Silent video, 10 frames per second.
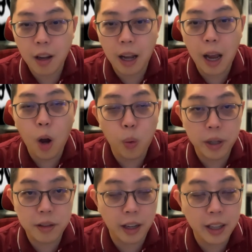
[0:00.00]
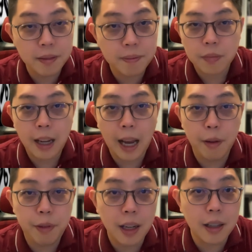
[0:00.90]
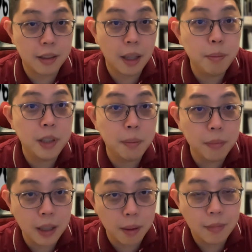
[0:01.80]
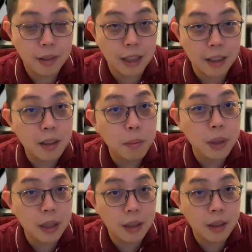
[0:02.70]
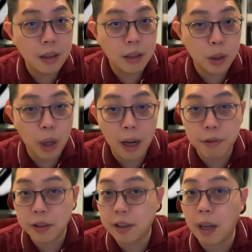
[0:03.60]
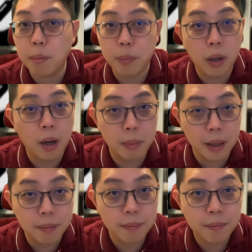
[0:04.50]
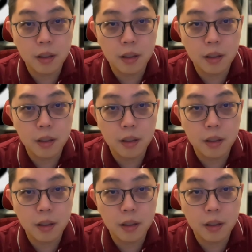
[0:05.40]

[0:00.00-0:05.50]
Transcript: I always say having a same symptom doesn't mean you have a same problem.